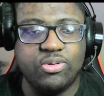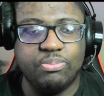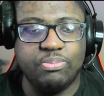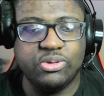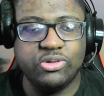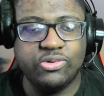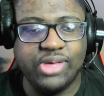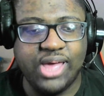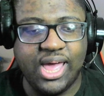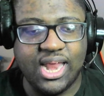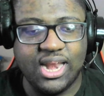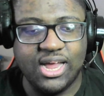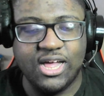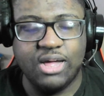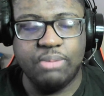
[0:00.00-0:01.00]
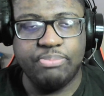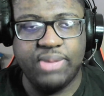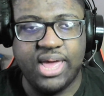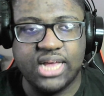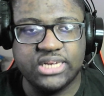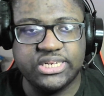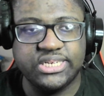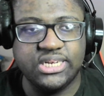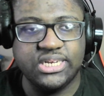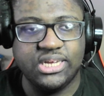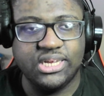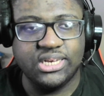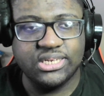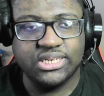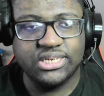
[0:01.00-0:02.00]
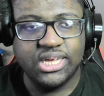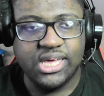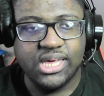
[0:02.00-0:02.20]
boo at Maxxine's,